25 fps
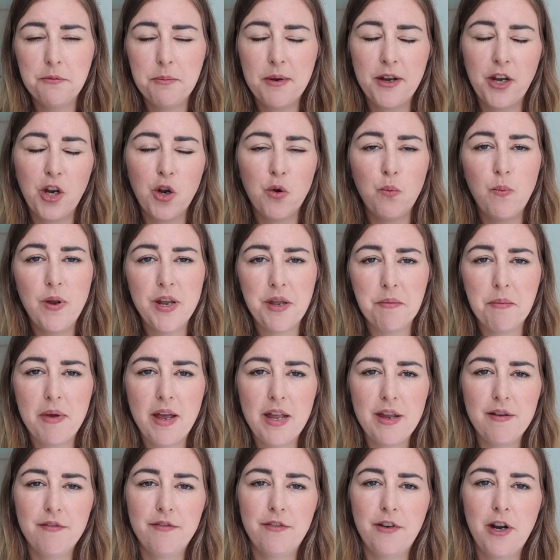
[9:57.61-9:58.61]
depending on where you
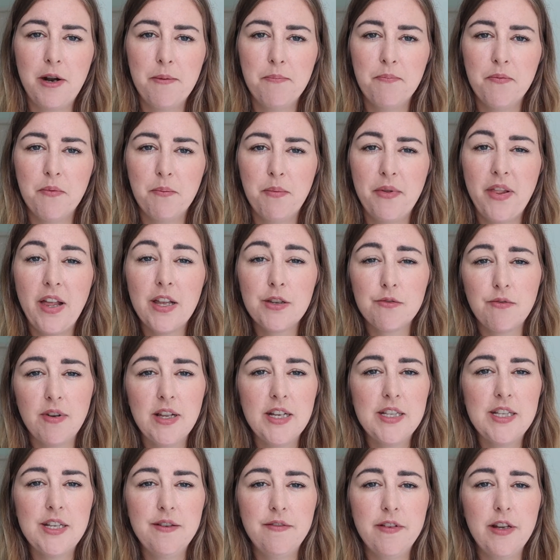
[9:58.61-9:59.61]
buy it from, but that's
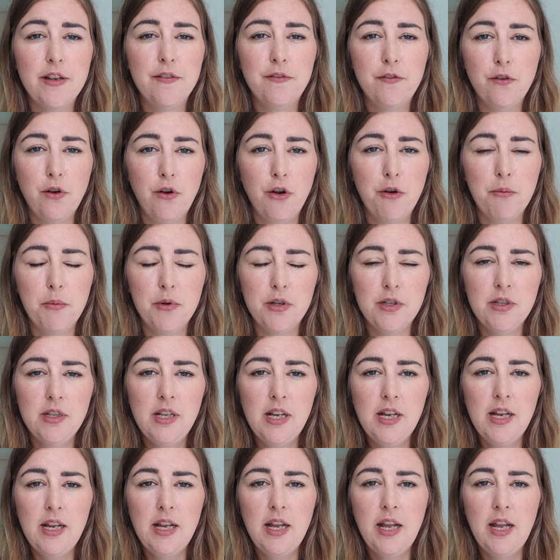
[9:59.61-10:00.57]
relatively affordable.